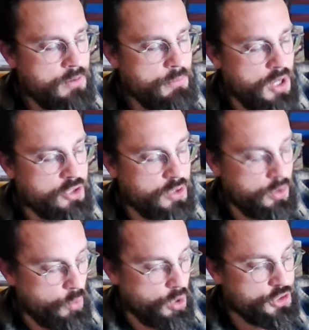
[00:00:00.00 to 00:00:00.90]
Montrell
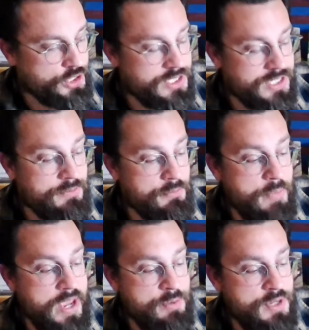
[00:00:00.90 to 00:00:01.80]
Washington,
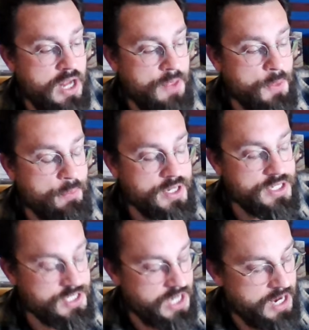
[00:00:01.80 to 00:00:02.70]
maybe not the
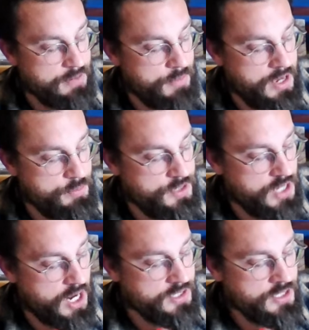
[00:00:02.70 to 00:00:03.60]
biggest guy, maybe
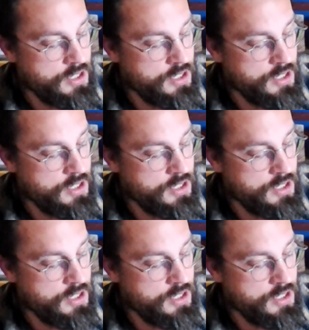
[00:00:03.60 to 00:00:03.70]
not